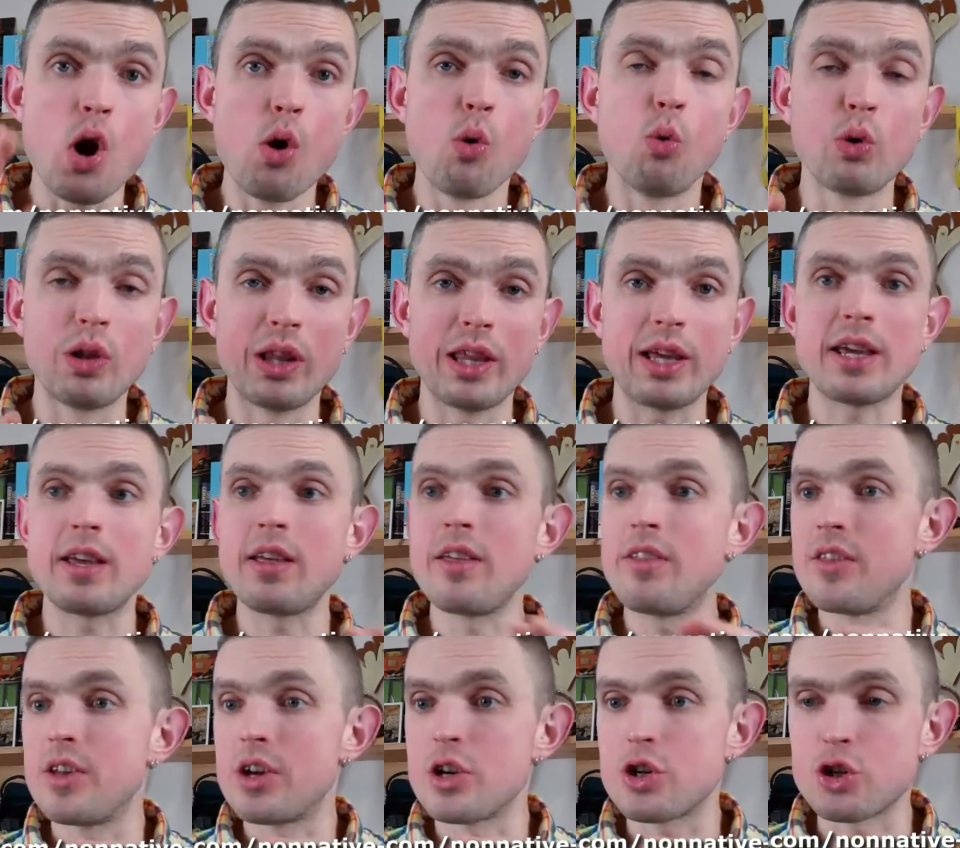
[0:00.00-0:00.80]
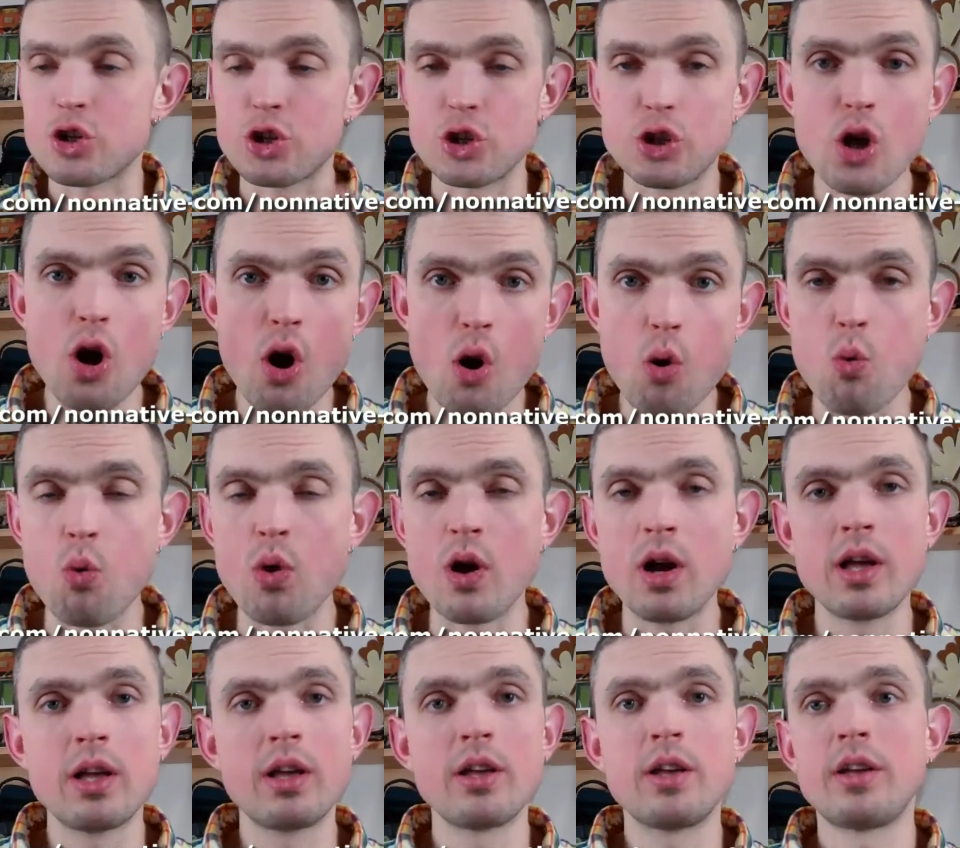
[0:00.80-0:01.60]
only. There's
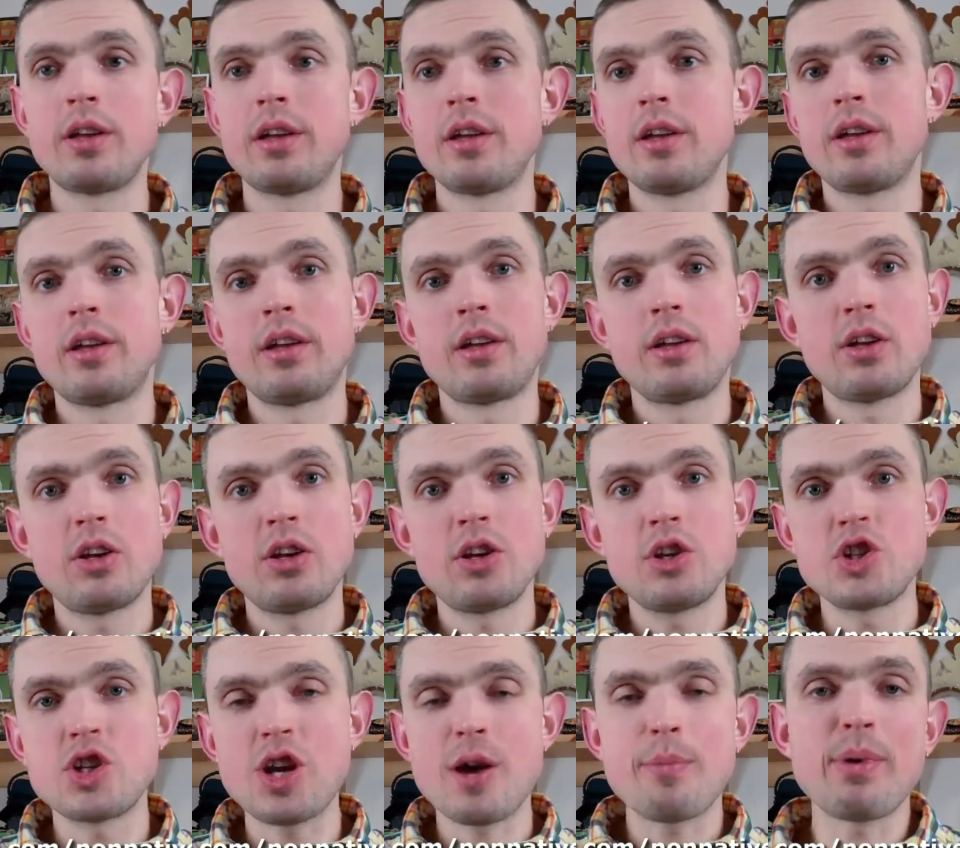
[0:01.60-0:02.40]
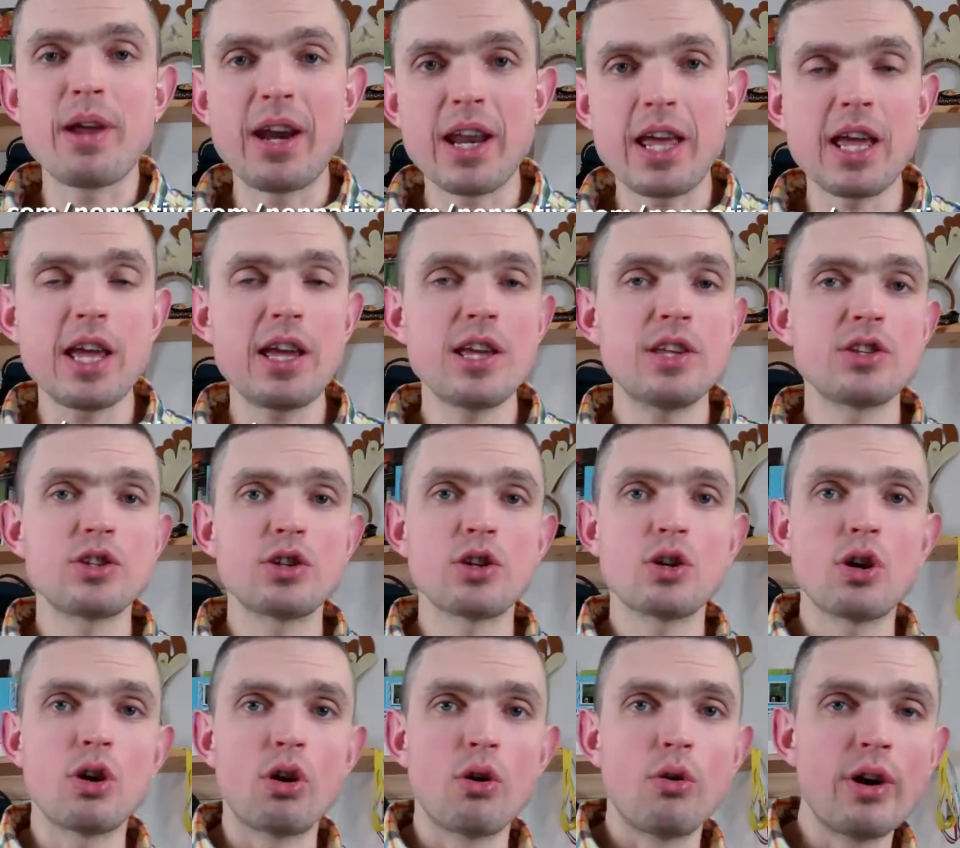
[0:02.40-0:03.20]
no Japanese,
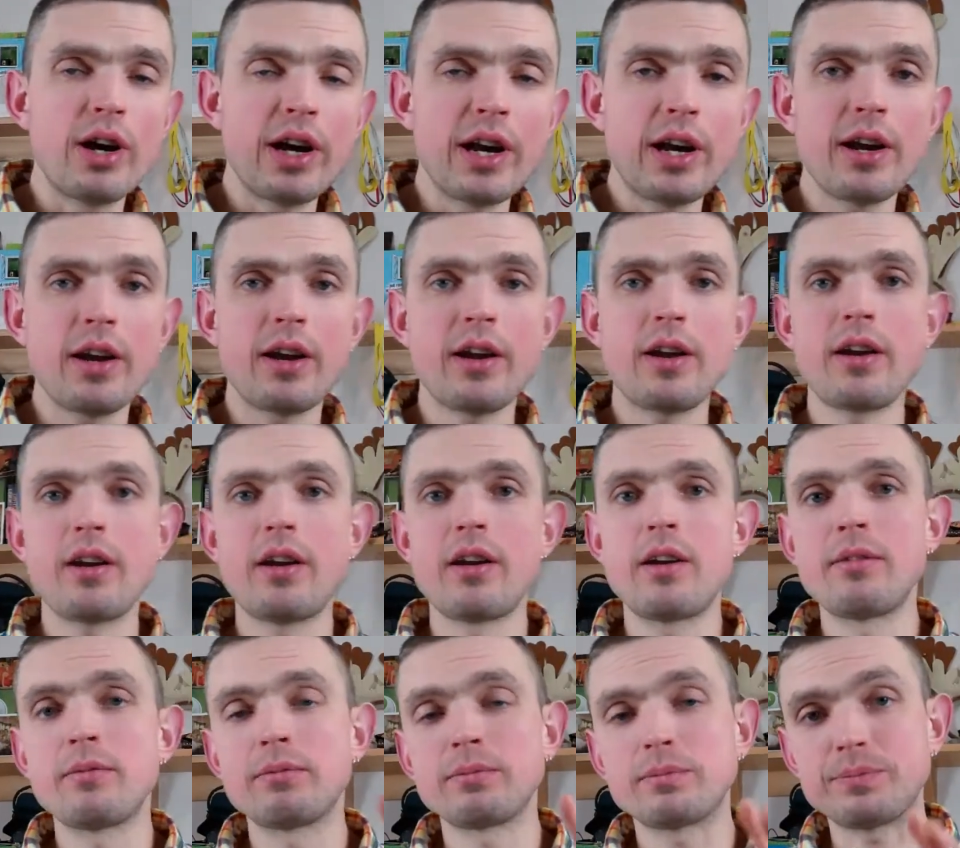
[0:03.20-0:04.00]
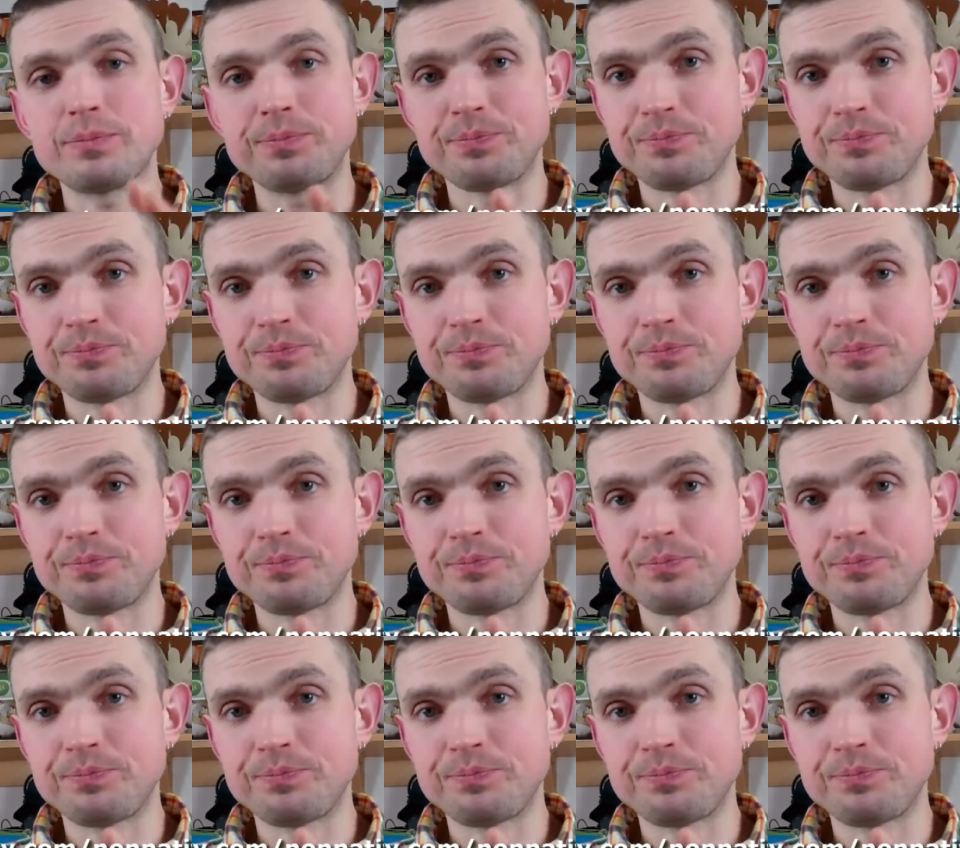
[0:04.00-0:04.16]
Korean,